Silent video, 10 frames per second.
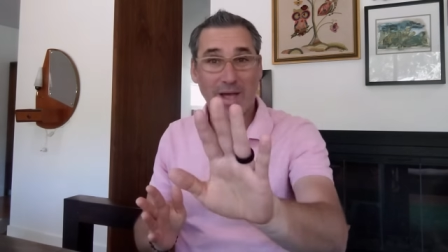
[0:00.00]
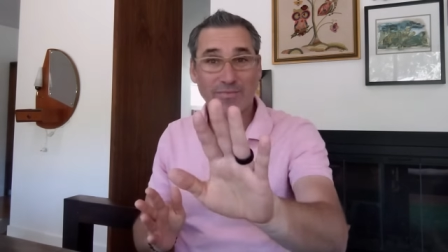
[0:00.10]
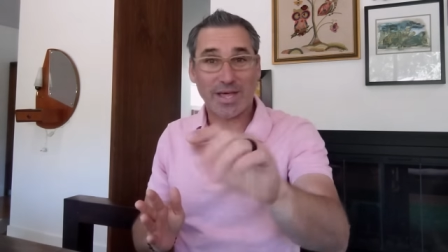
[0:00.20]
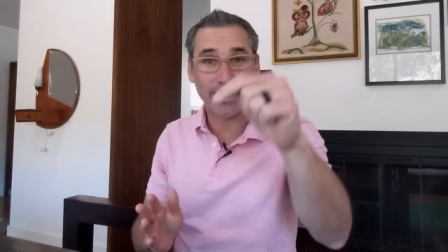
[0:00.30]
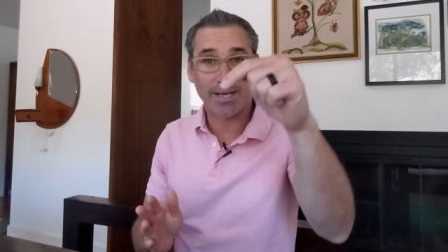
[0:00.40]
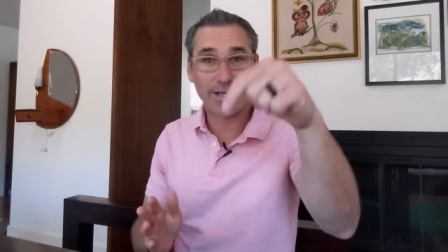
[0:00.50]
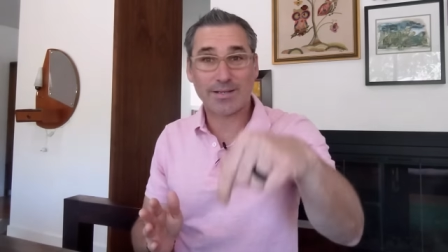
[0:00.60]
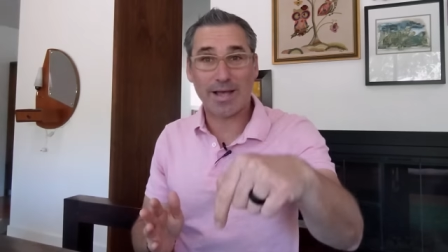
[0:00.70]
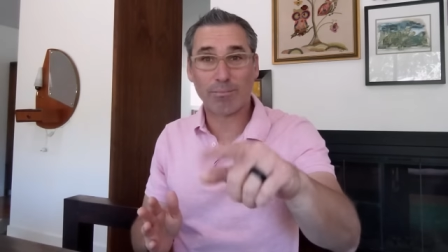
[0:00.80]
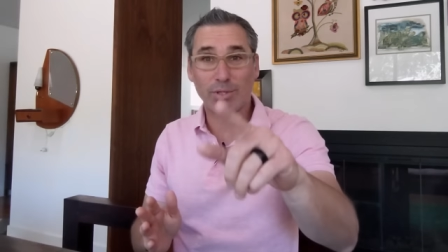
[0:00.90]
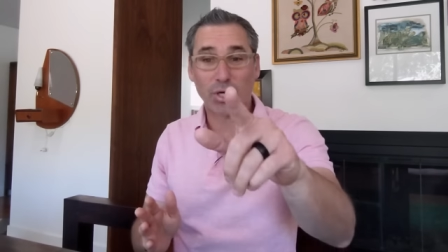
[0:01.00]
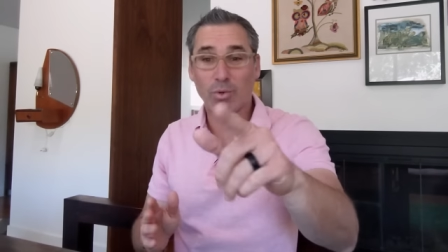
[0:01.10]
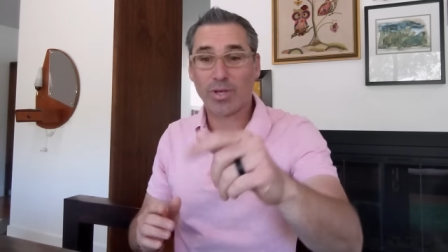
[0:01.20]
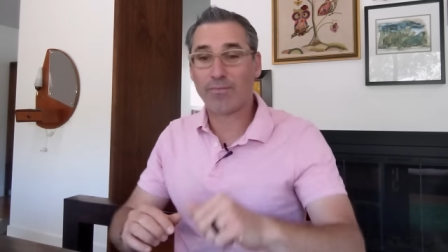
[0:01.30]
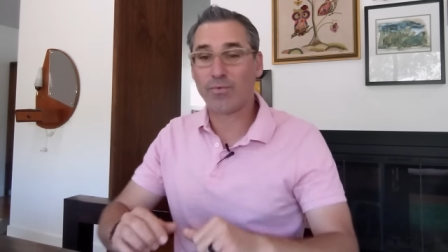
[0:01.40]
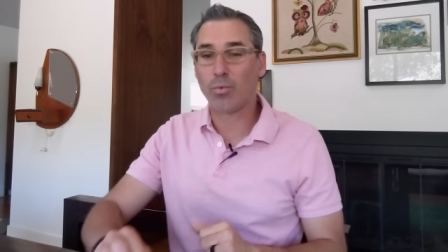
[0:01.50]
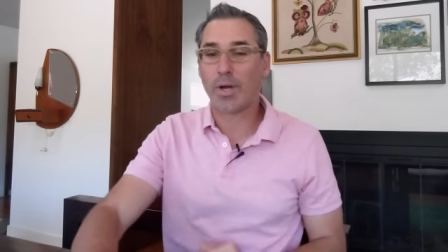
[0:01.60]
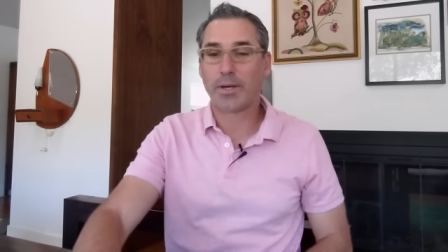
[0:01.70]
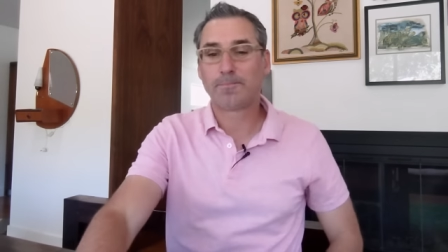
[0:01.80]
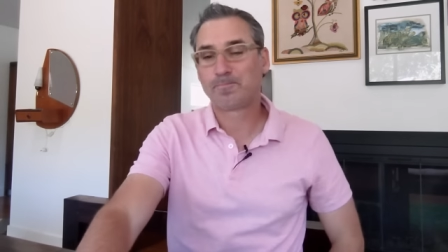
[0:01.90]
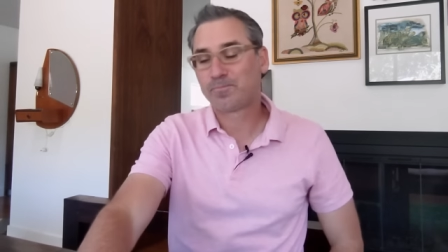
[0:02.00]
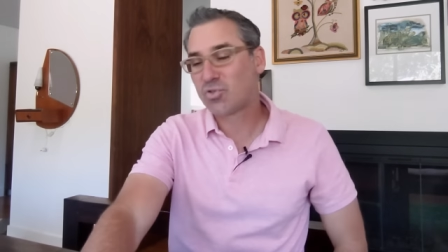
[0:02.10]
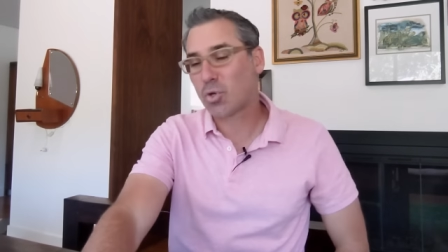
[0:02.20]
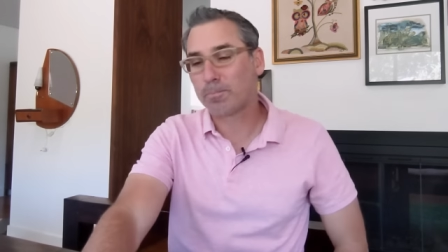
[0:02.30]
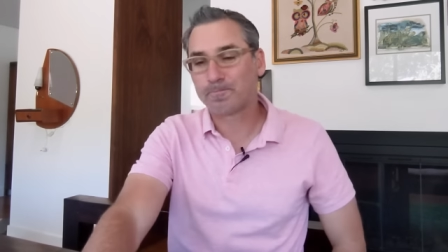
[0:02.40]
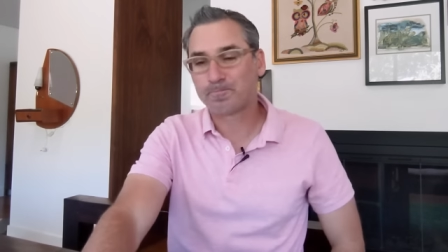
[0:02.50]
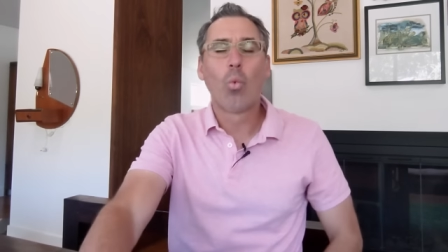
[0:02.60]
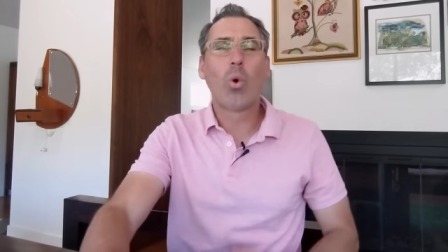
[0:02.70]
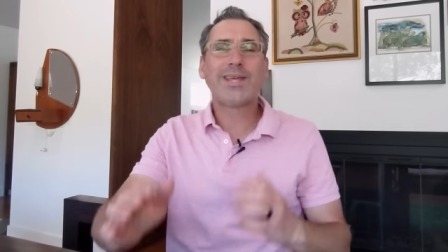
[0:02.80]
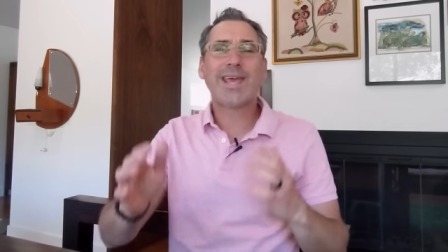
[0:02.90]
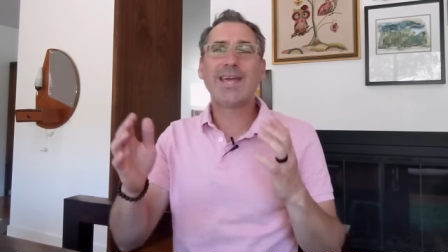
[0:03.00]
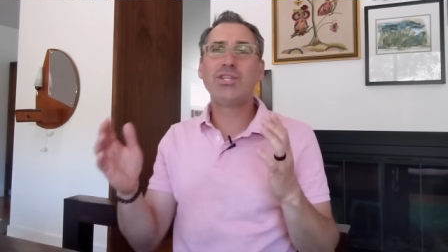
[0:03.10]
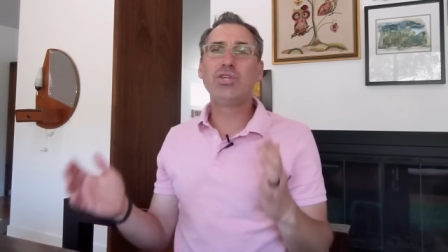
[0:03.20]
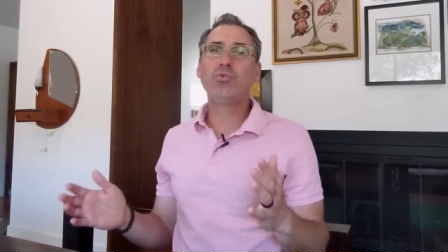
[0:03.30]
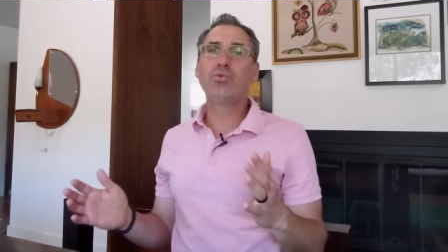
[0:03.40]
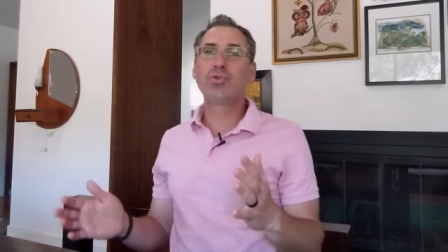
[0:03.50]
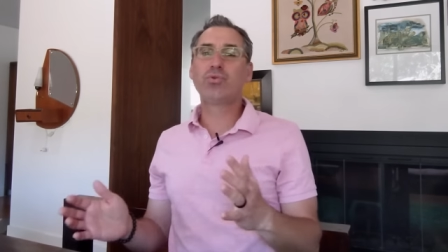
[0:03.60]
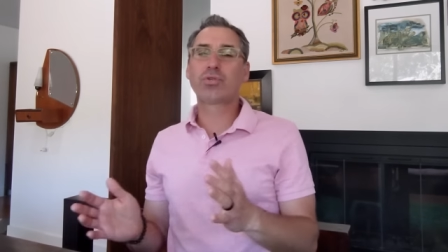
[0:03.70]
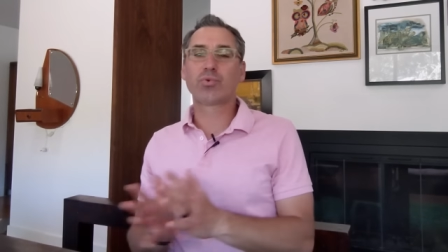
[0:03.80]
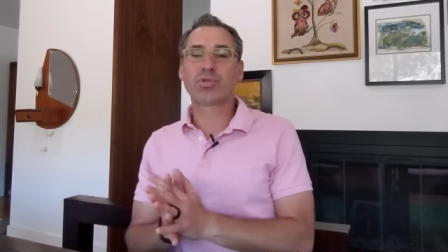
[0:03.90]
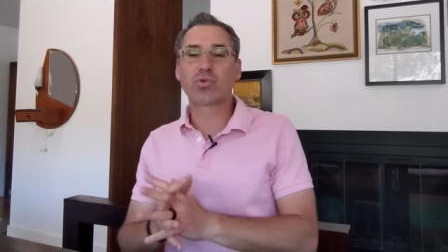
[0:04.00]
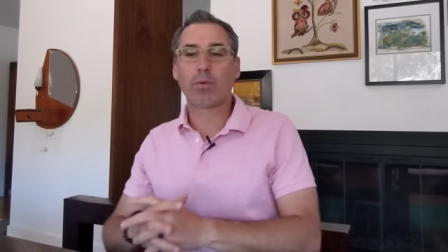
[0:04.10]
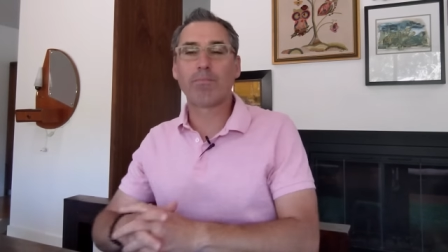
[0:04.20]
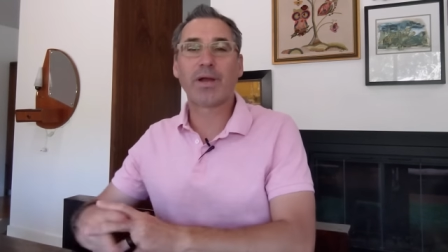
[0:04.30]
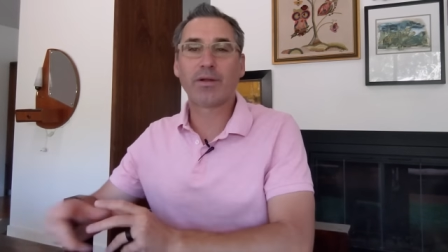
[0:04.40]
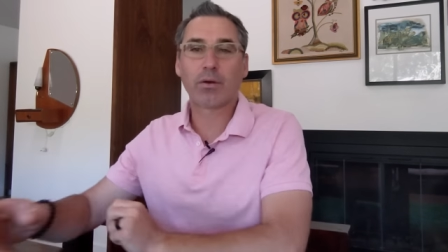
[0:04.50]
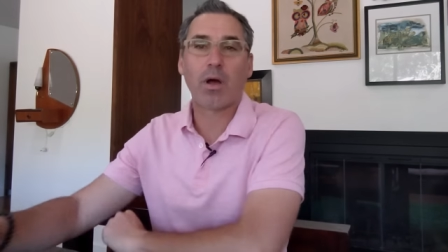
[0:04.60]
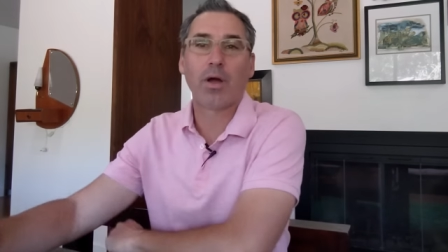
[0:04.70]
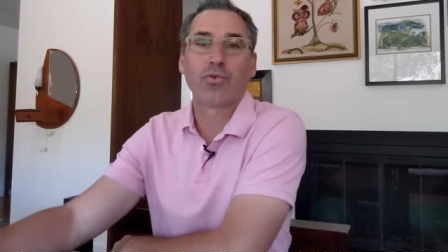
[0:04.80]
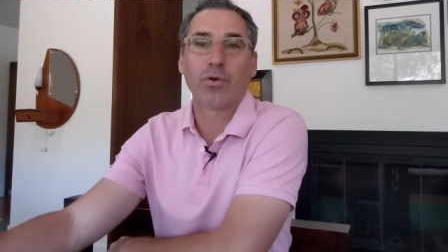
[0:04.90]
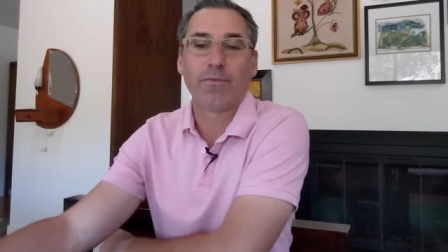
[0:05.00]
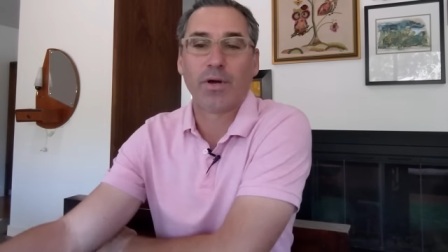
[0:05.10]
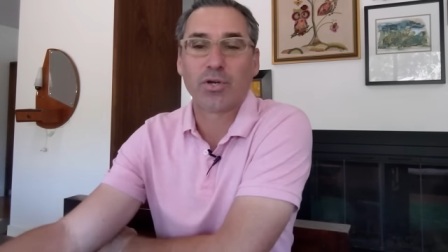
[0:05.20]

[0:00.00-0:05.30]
have that link down below if you want it. So what can you do to restore mitochondrial